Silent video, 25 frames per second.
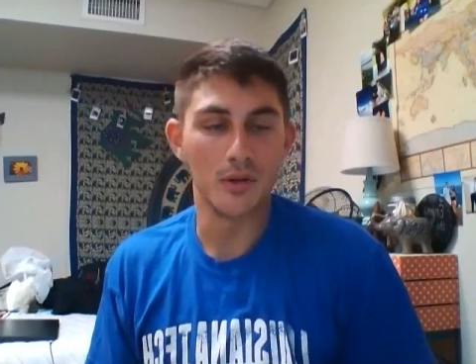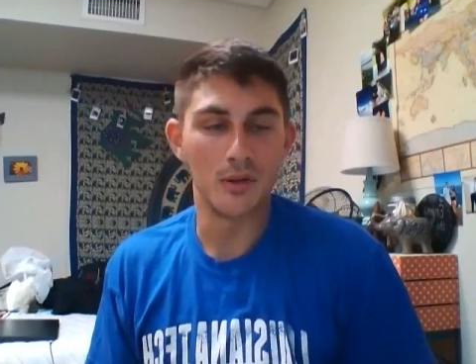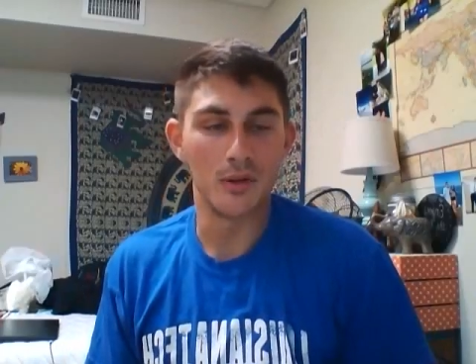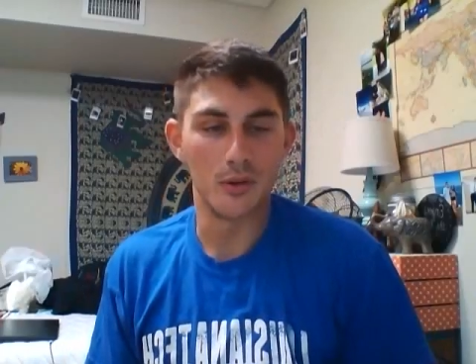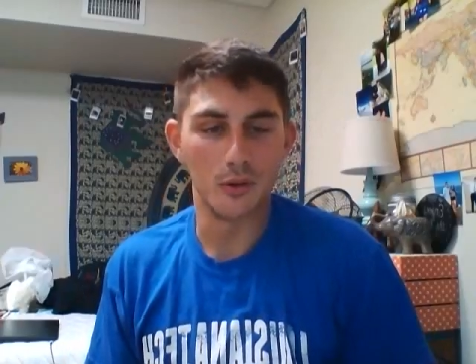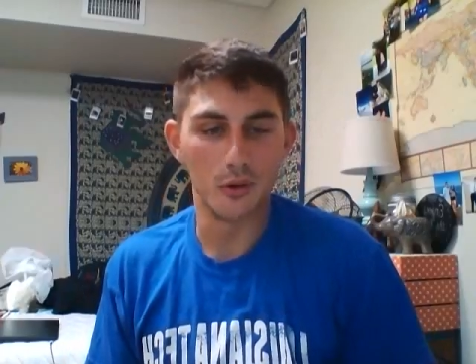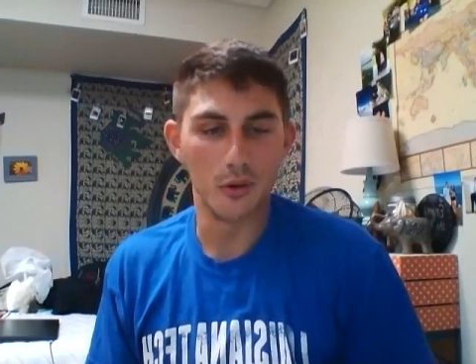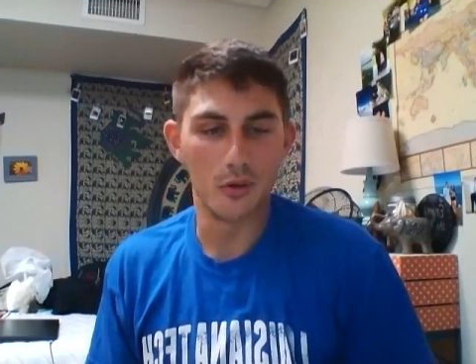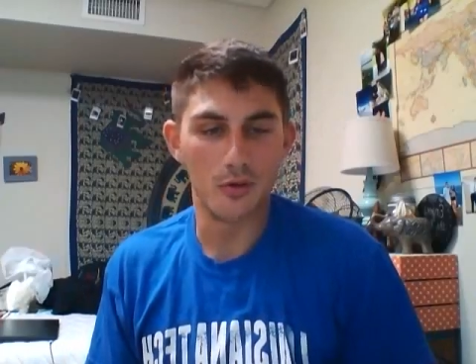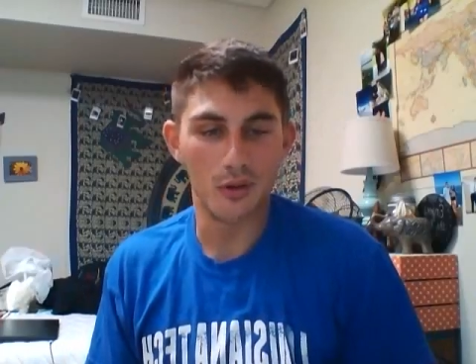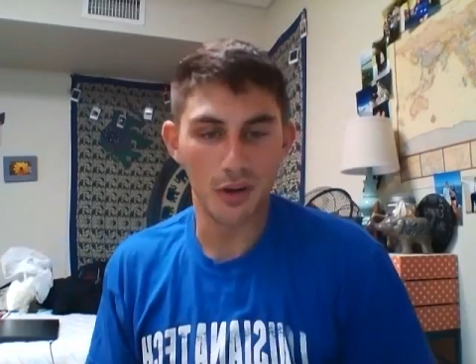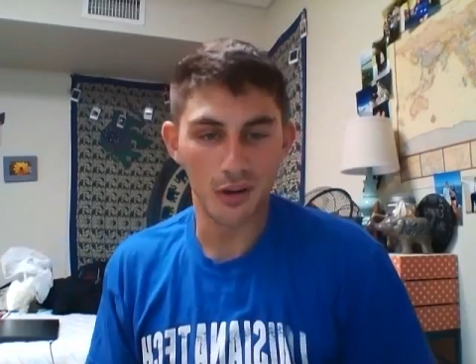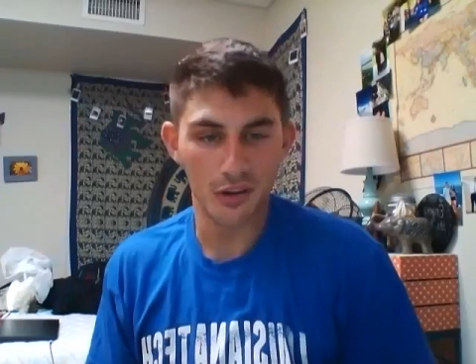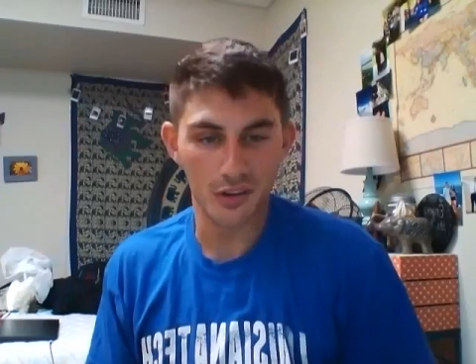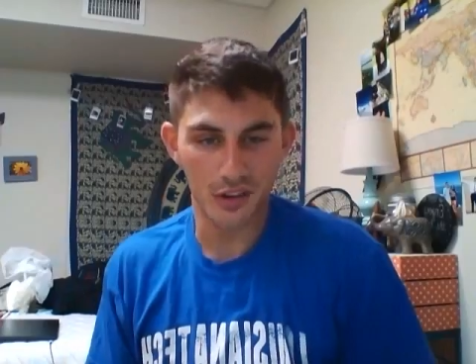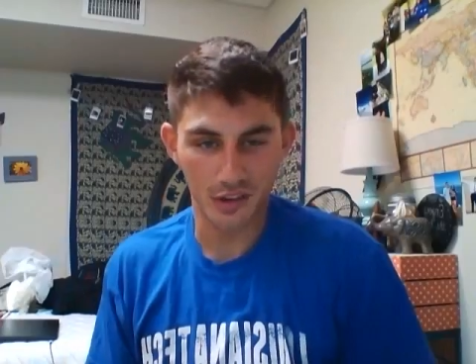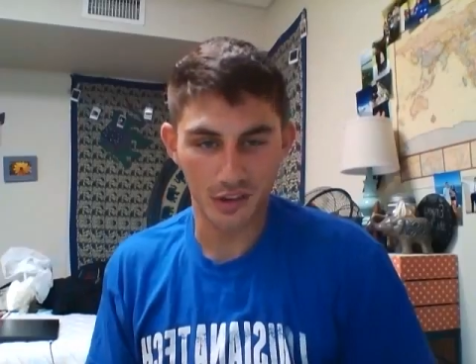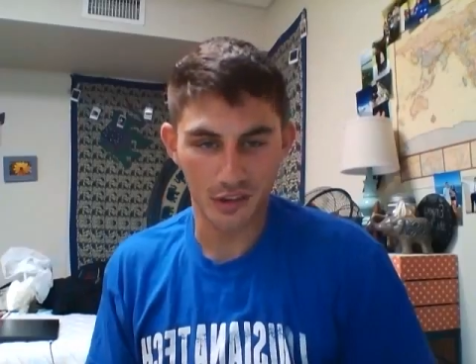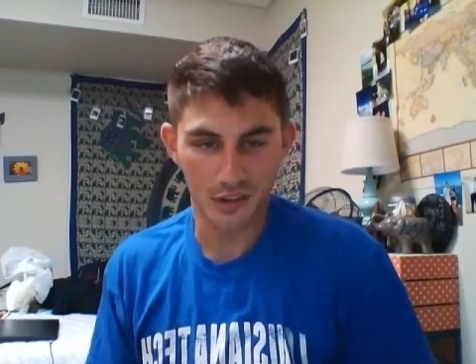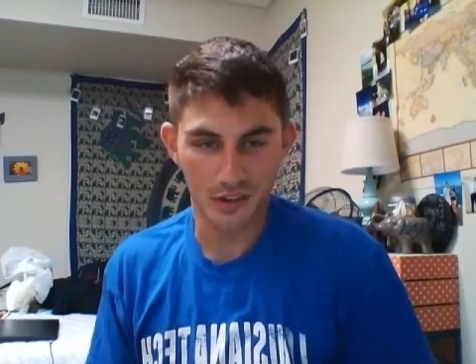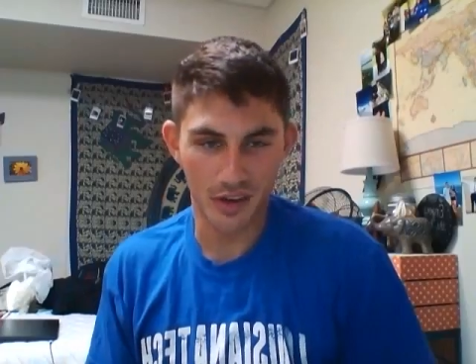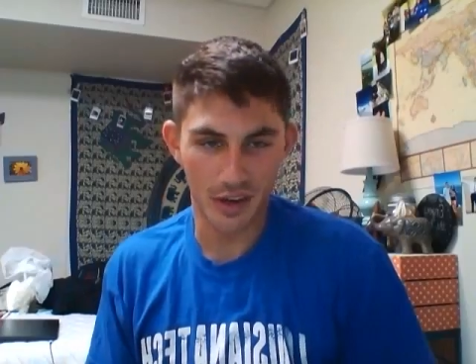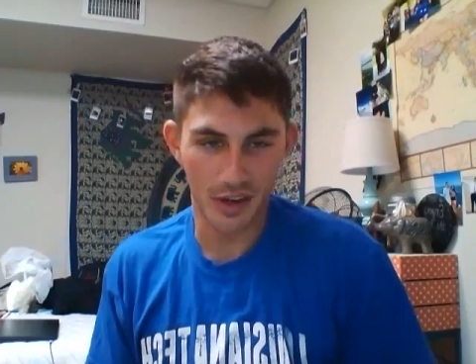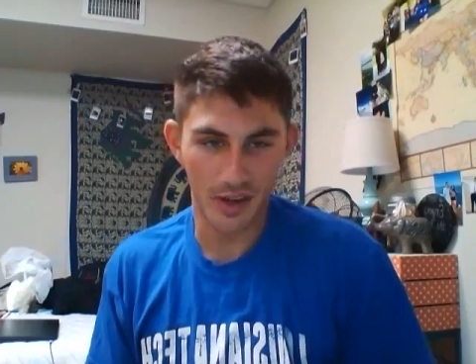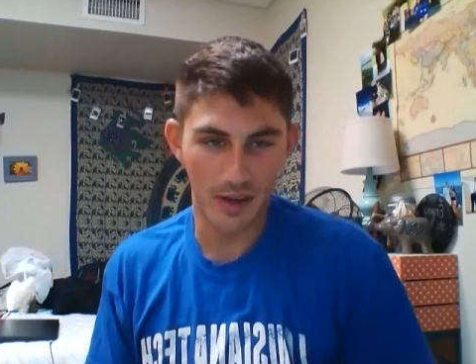and do a functions
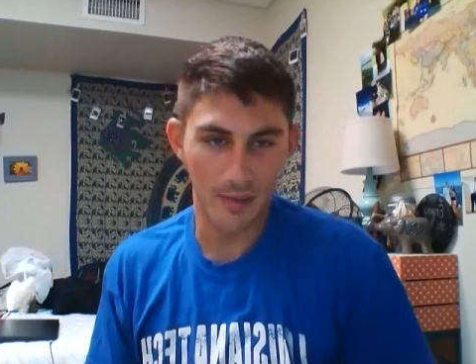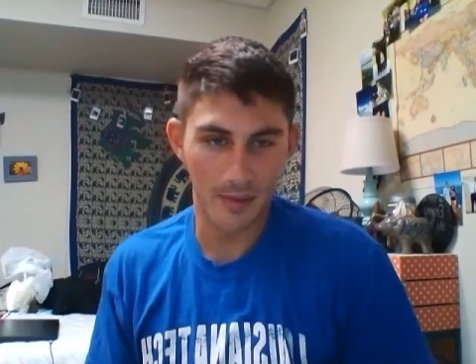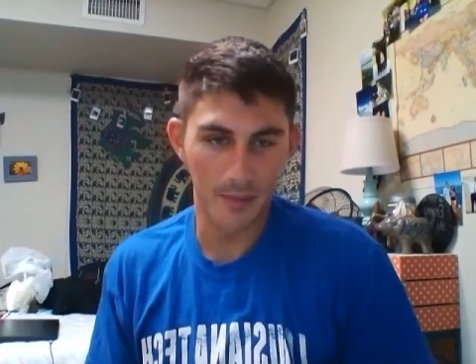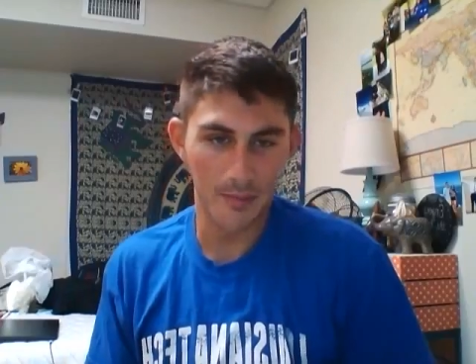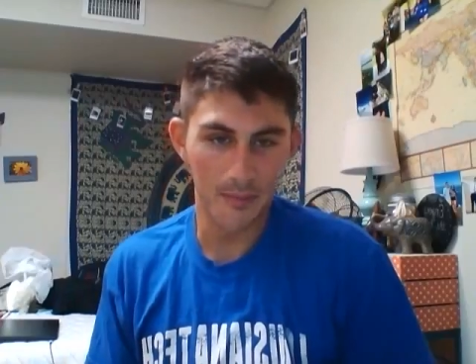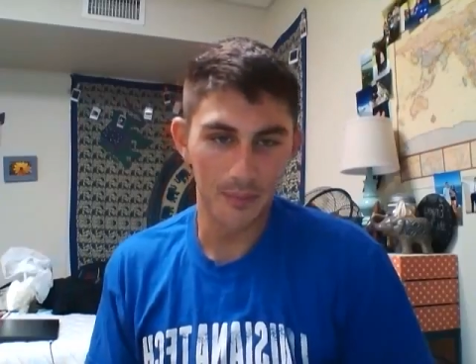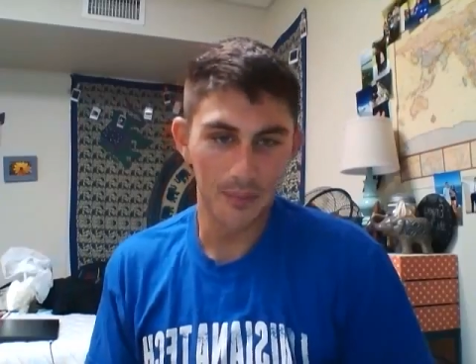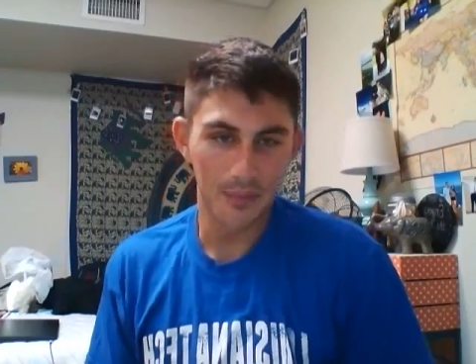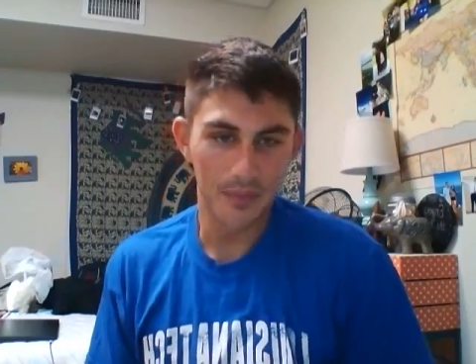check.